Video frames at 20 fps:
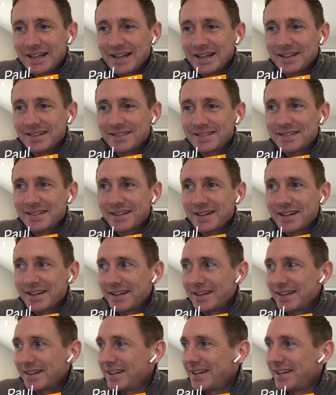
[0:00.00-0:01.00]
It's
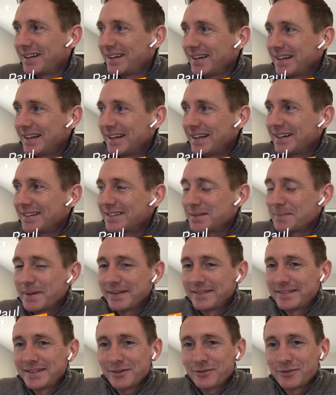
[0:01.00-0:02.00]
a
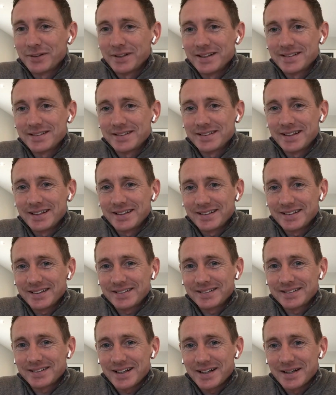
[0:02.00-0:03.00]
bit different, isn't it, at
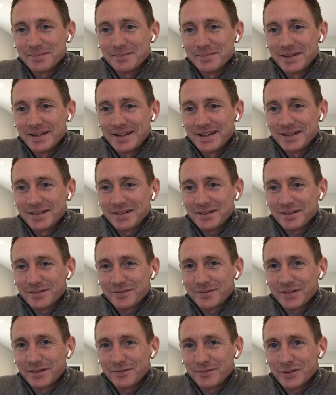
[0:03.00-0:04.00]
this time? I
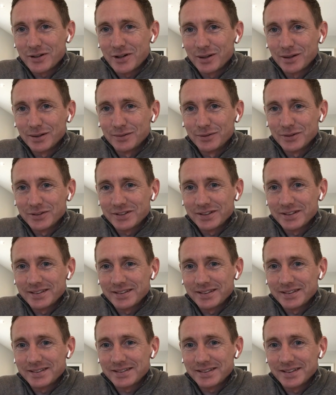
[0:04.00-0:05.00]
think for all of us,
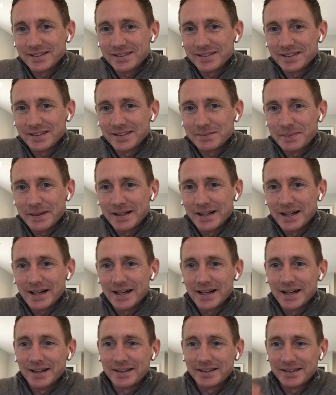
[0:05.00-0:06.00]
it's been a
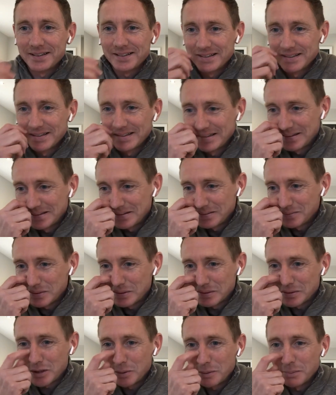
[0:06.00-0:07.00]
hard,
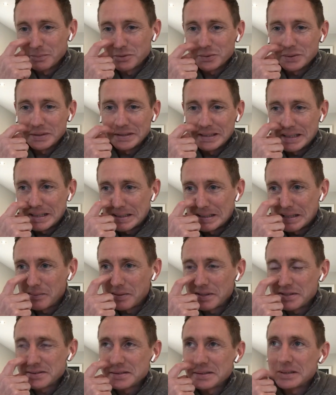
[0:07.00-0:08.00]
come up to a year now,
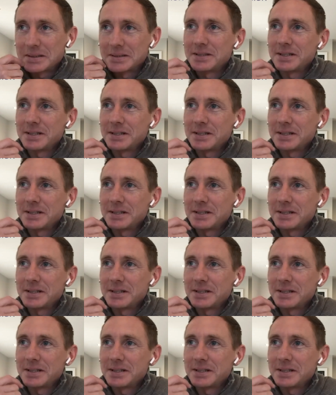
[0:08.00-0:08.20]
isn't it?